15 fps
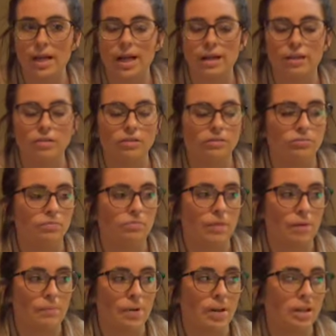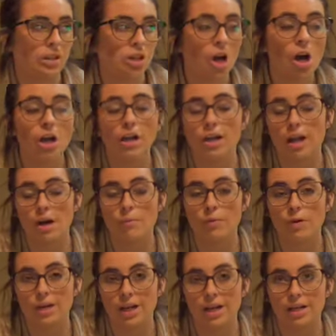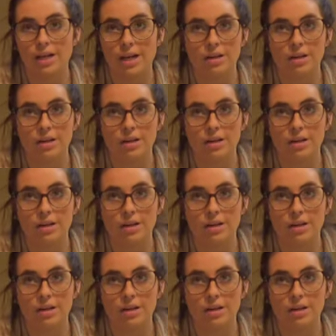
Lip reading: I made a ton of cowboy candy.